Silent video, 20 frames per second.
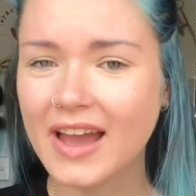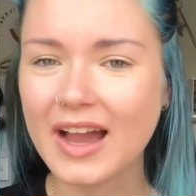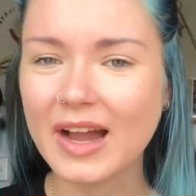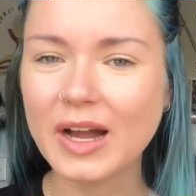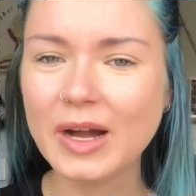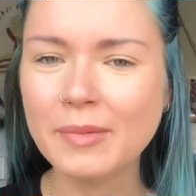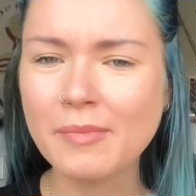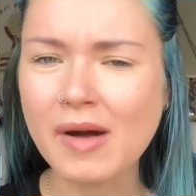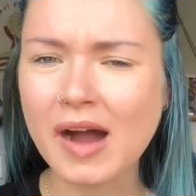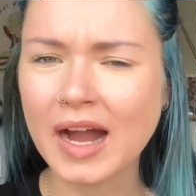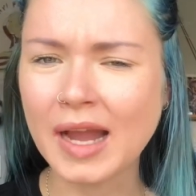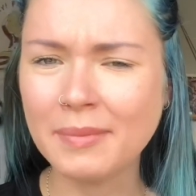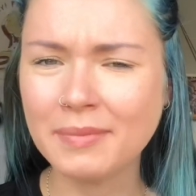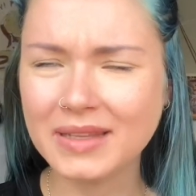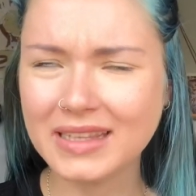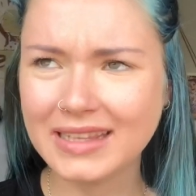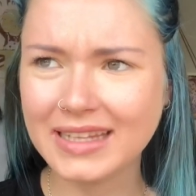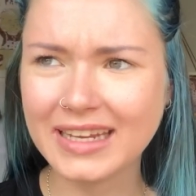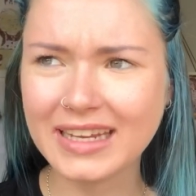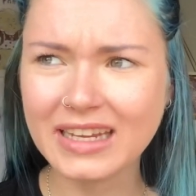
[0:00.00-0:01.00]
I
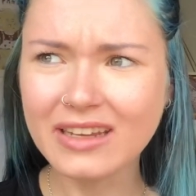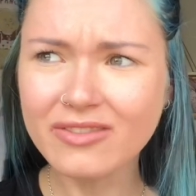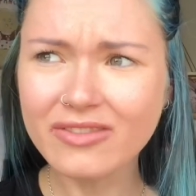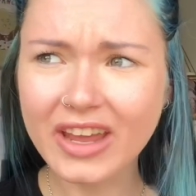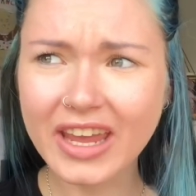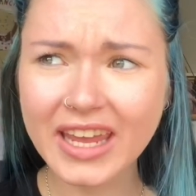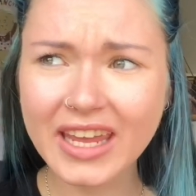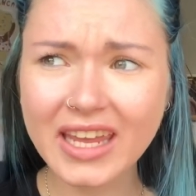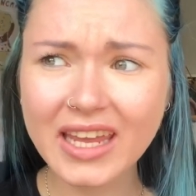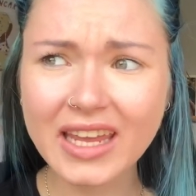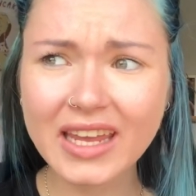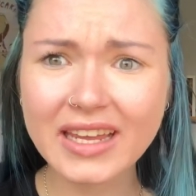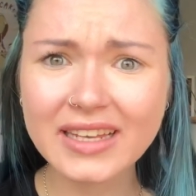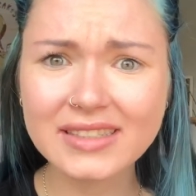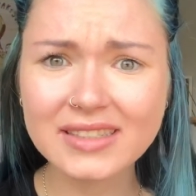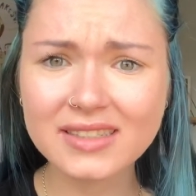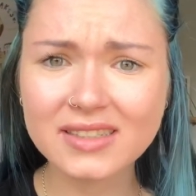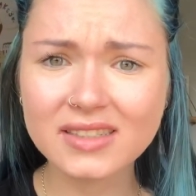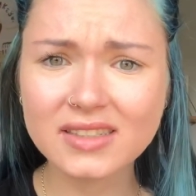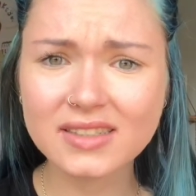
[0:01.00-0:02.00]
believe he
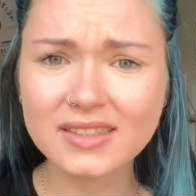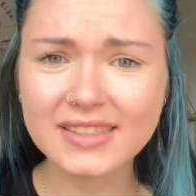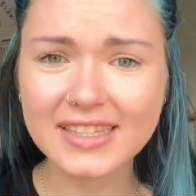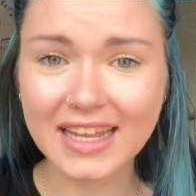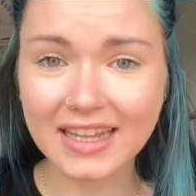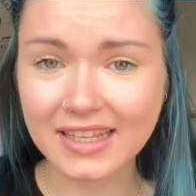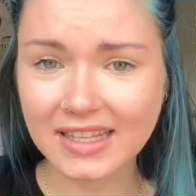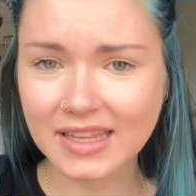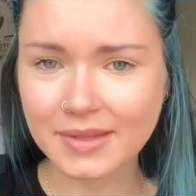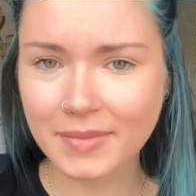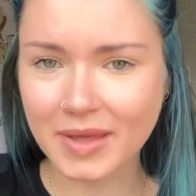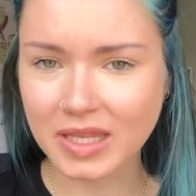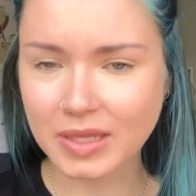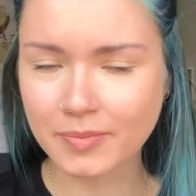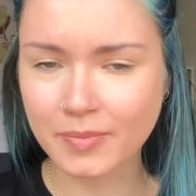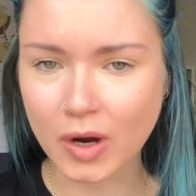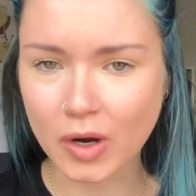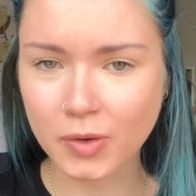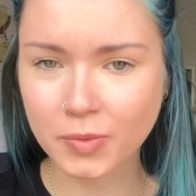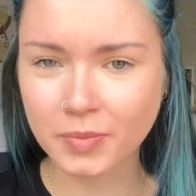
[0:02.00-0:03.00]
isn't selling them at the
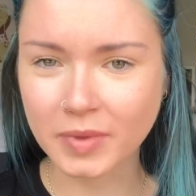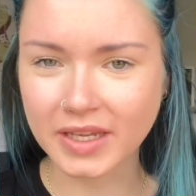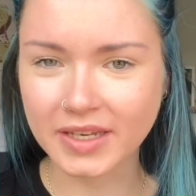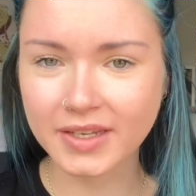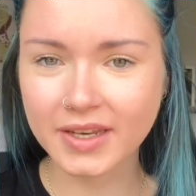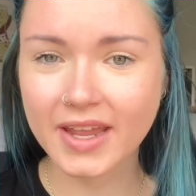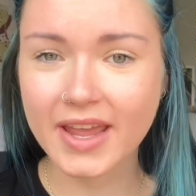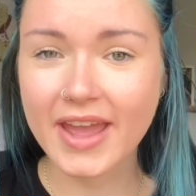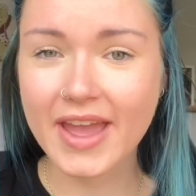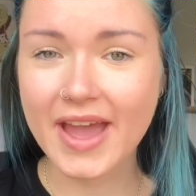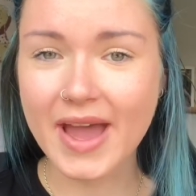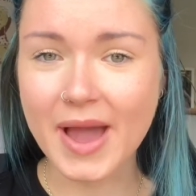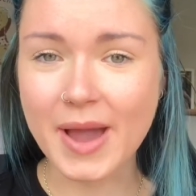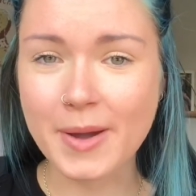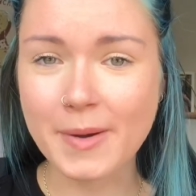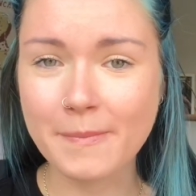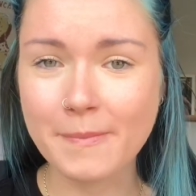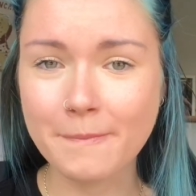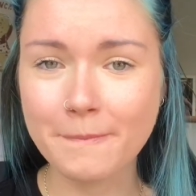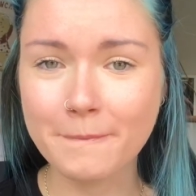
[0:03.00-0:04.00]
moment,
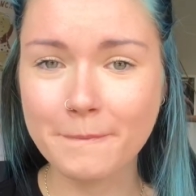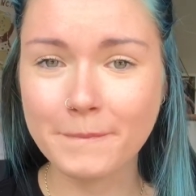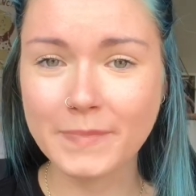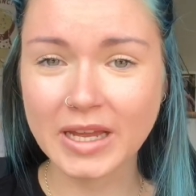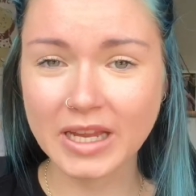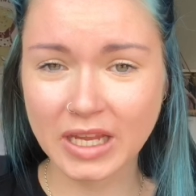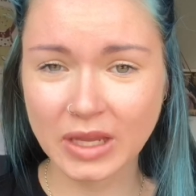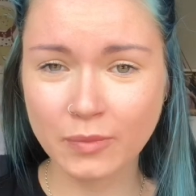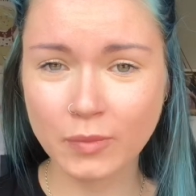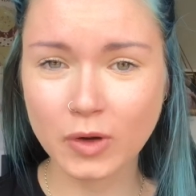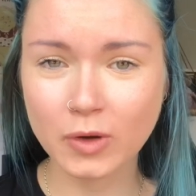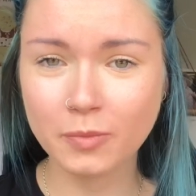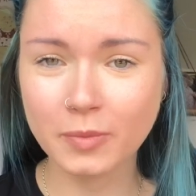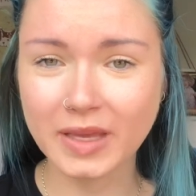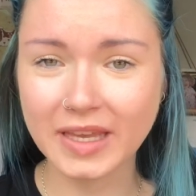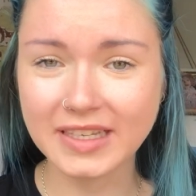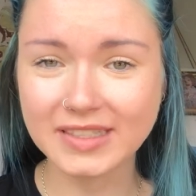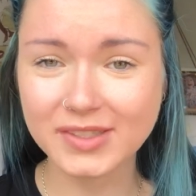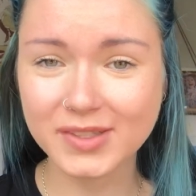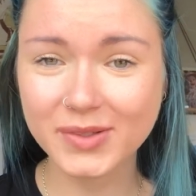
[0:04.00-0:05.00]
but he will
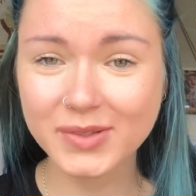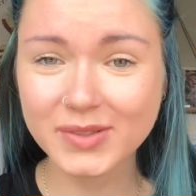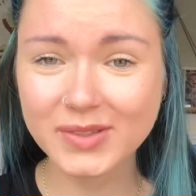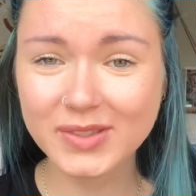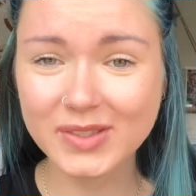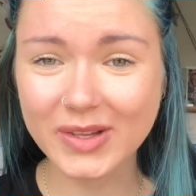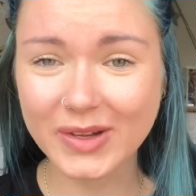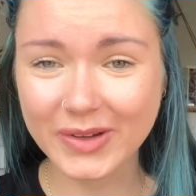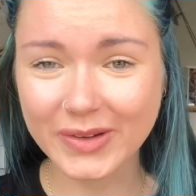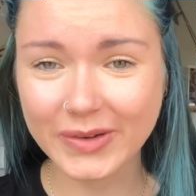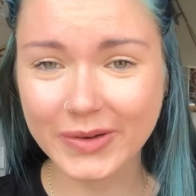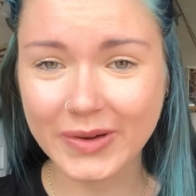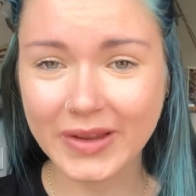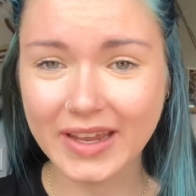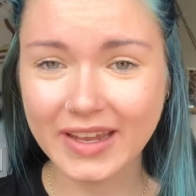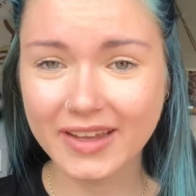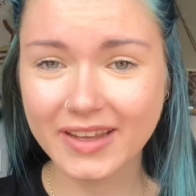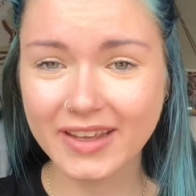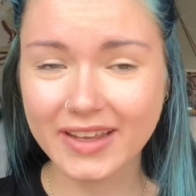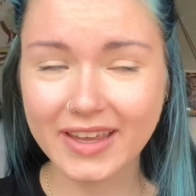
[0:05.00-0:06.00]
be soon, so
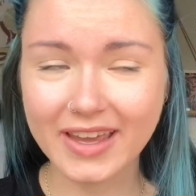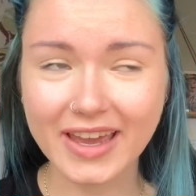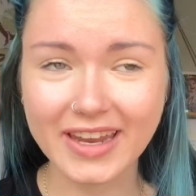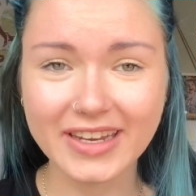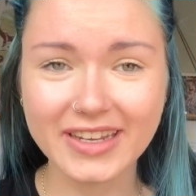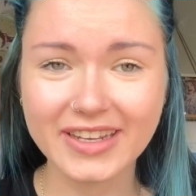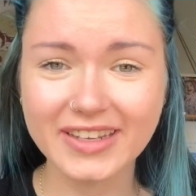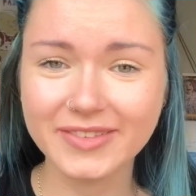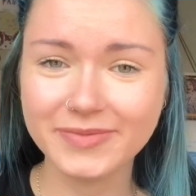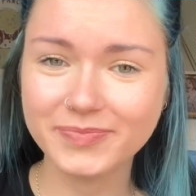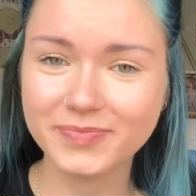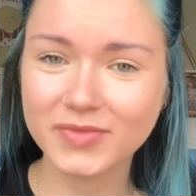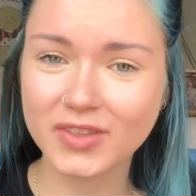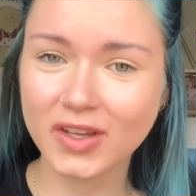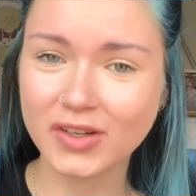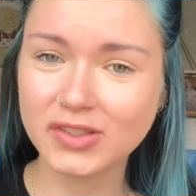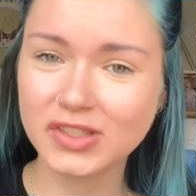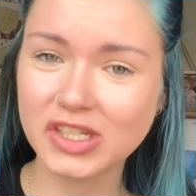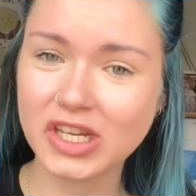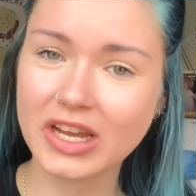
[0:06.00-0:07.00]
kind of
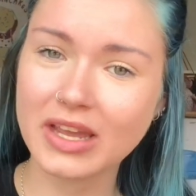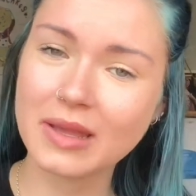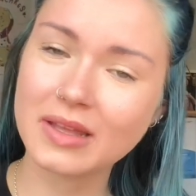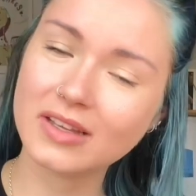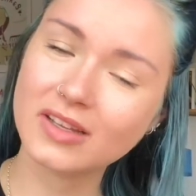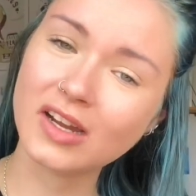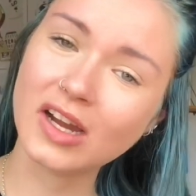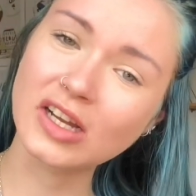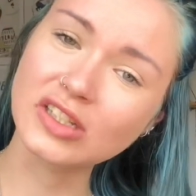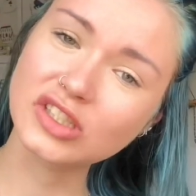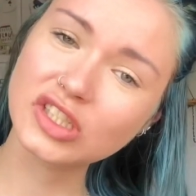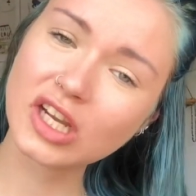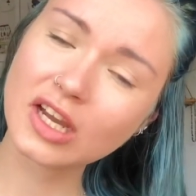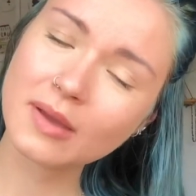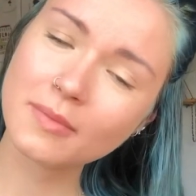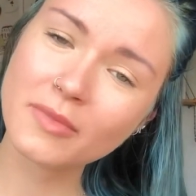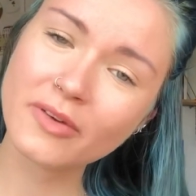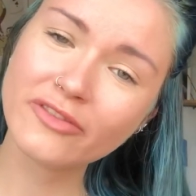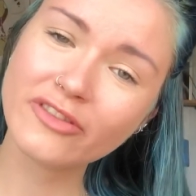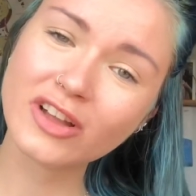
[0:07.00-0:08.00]
go check
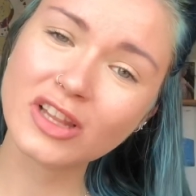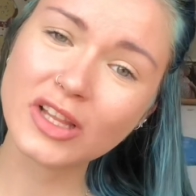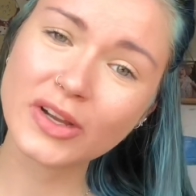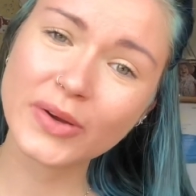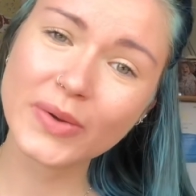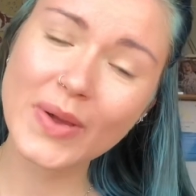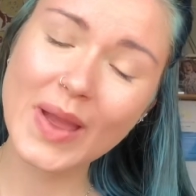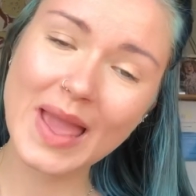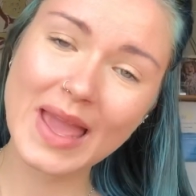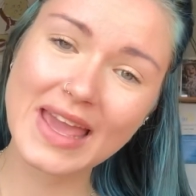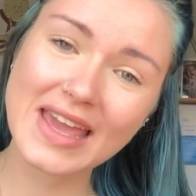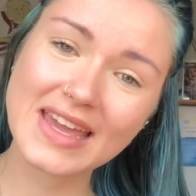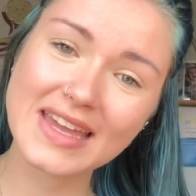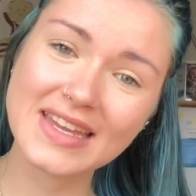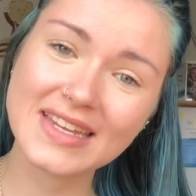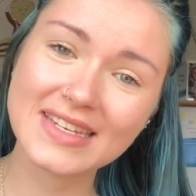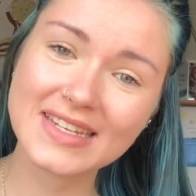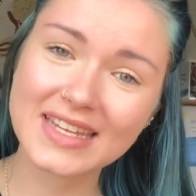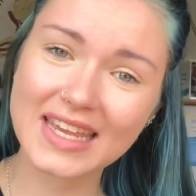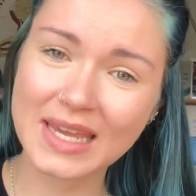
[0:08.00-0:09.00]
him a follow
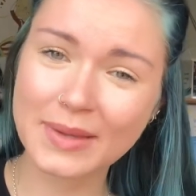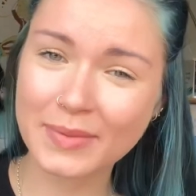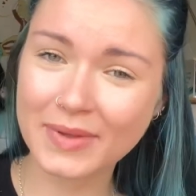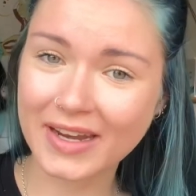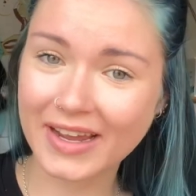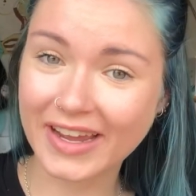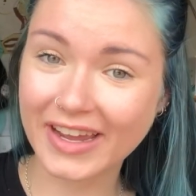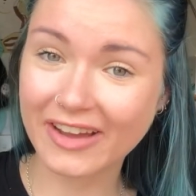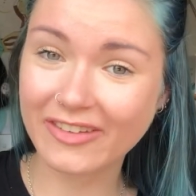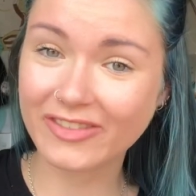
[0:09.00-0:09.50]
and keep an eye out